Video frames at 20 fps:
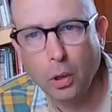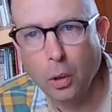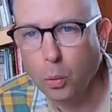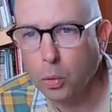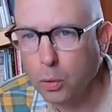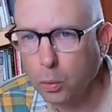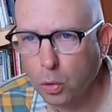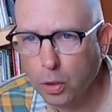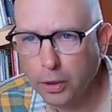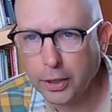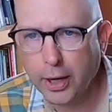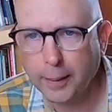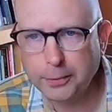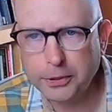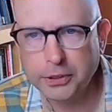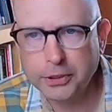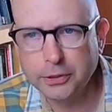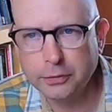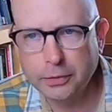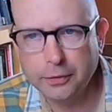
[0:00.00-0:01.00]
But one
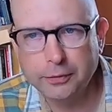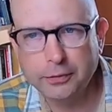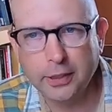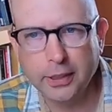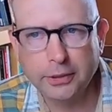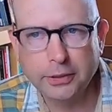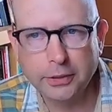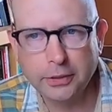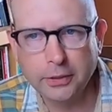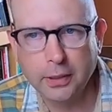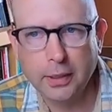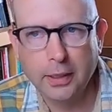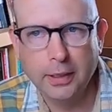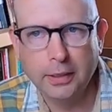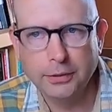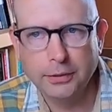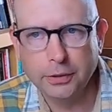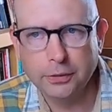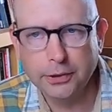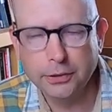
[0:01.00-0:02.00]
option is reflection.
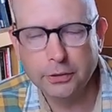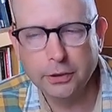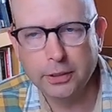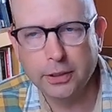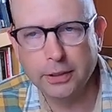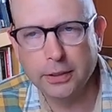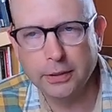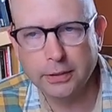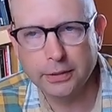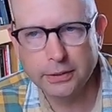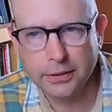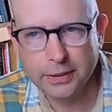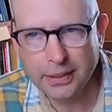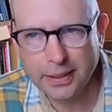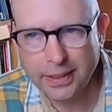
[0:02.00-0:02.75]
So let's look at this.